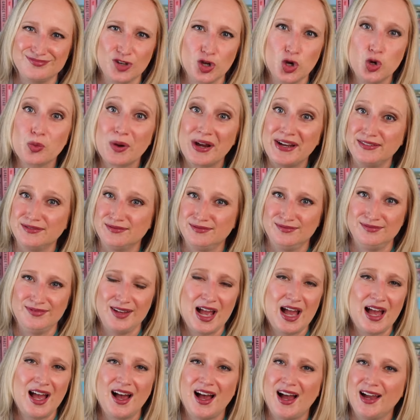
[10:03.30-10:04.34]
great.
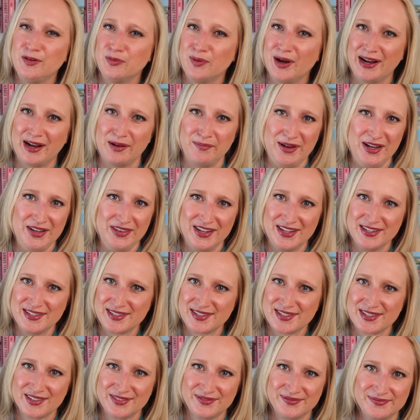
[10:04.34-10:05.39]
I recommend
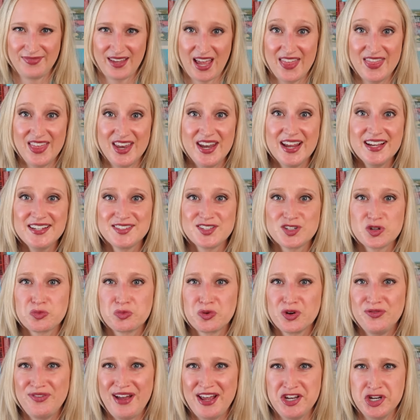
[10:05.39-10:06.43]
this. The next
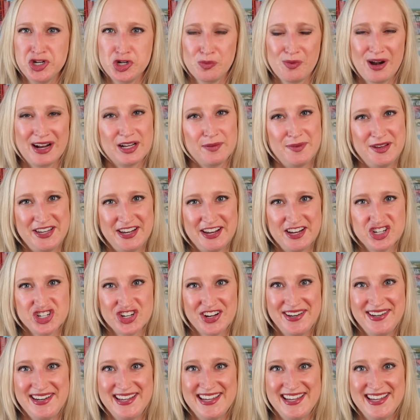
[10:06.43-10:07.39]
revenge recommendation